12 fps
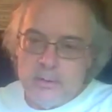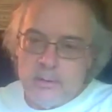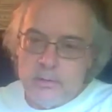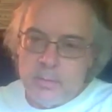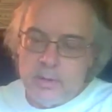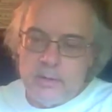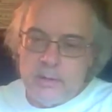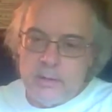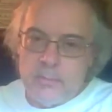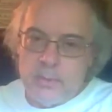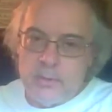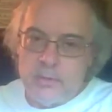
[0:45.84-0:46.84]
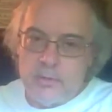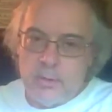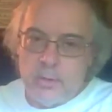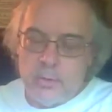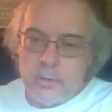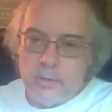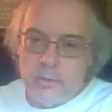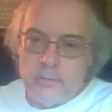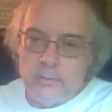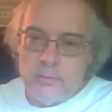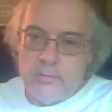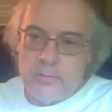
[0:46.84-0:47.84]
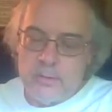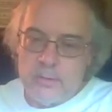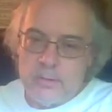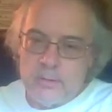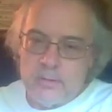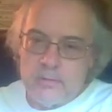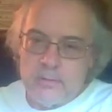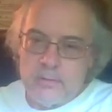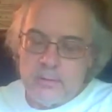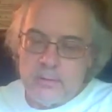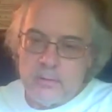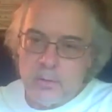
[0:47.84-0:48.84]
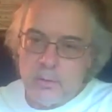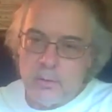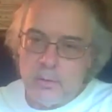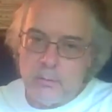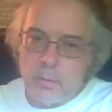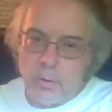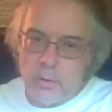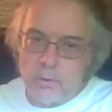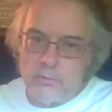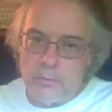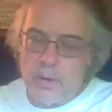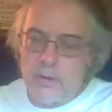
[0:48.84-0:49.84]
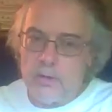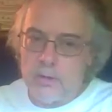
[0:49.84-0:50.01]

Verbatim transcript: it's my time to slowly, uh, slowly emerge from my